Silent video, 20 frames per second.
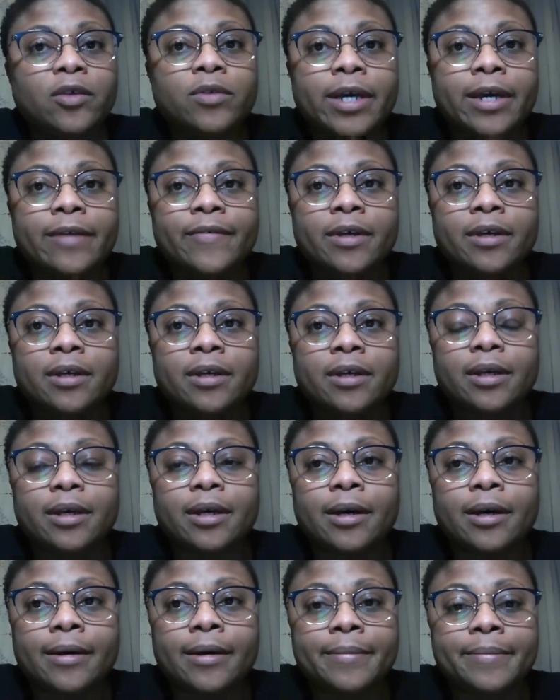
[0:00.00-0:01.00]
David
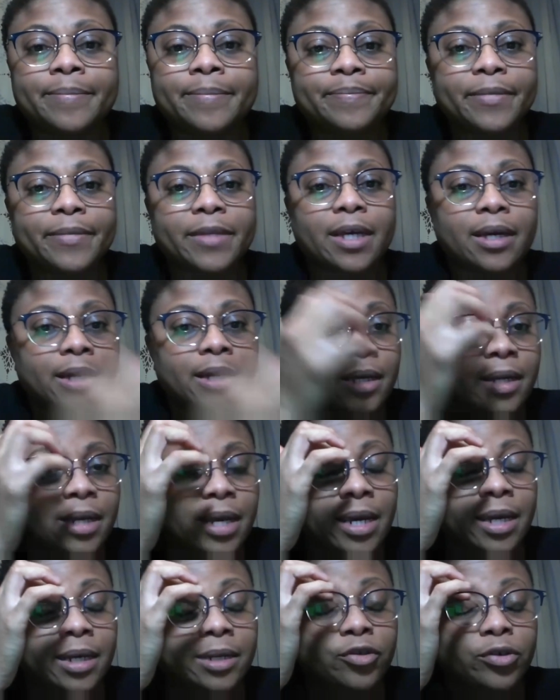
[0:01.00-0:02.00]
and
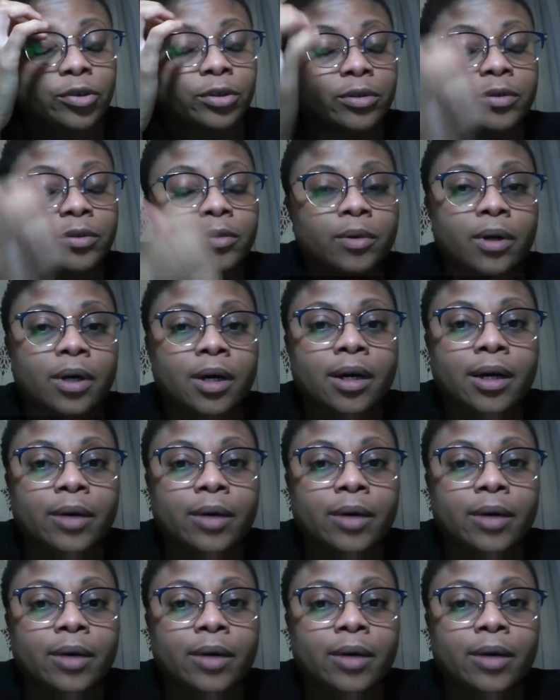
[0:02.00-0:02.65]
Andrew.